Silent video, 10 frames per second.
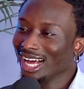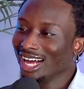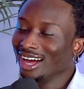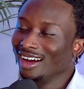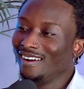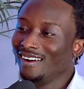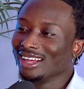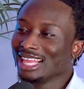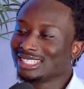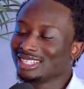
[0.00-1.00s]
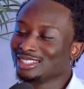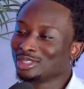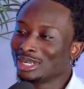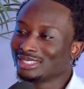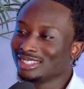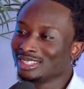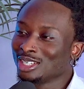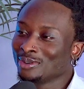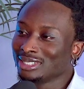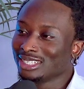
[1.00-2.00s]
Oh, that's interesting,
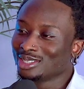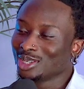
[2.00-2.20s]
Chimezie. I'm so